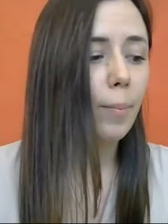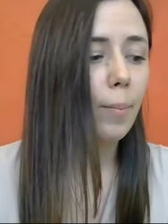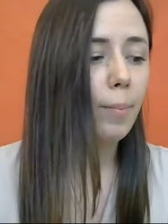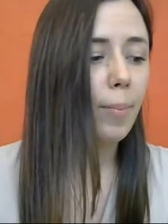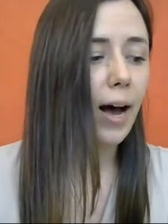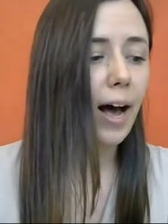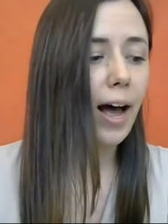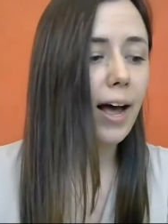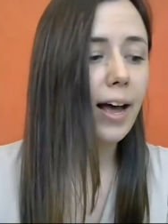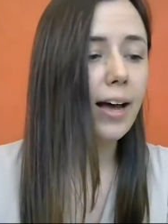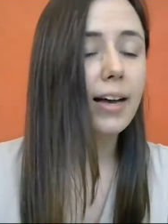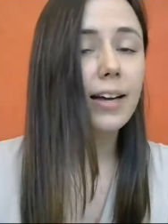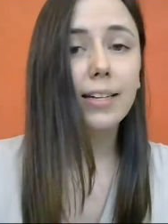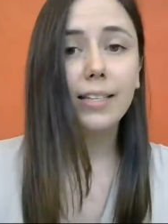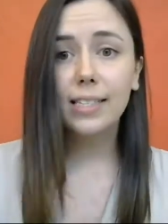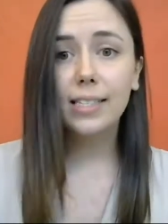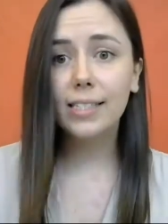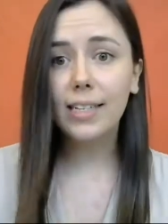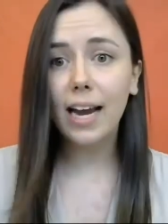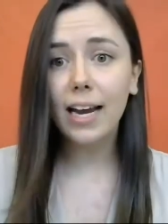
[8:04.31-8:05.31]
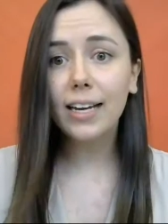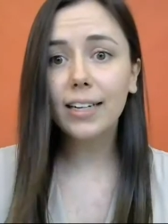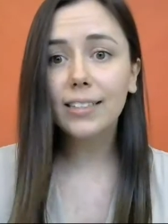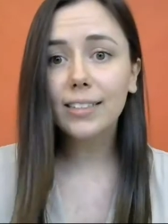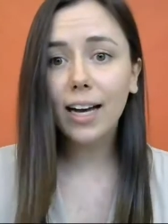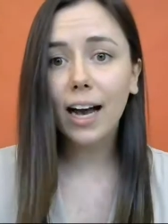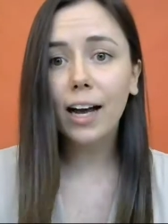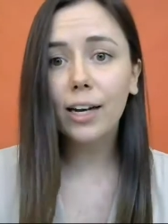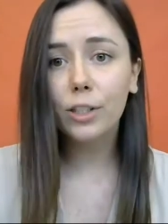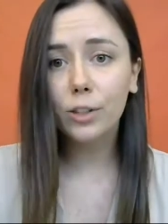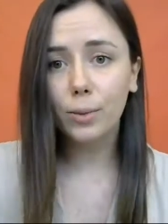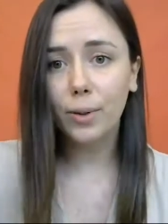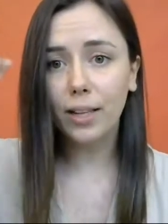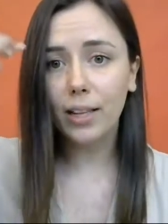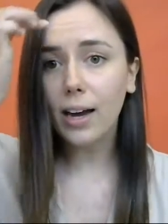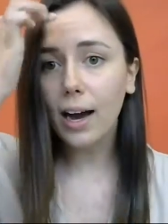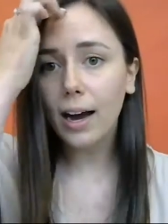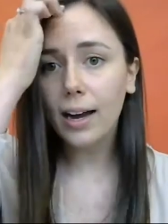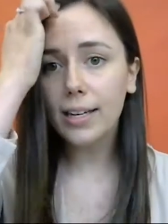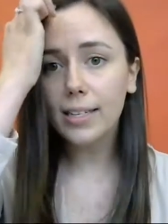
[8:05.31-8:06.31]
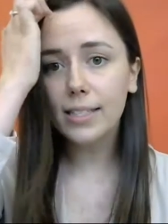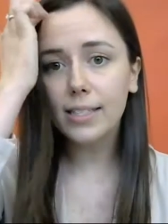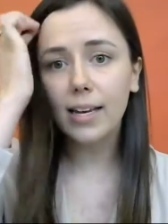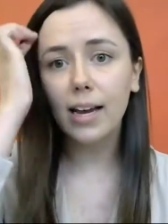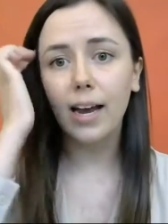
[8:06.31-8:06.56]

but stay in touch with us.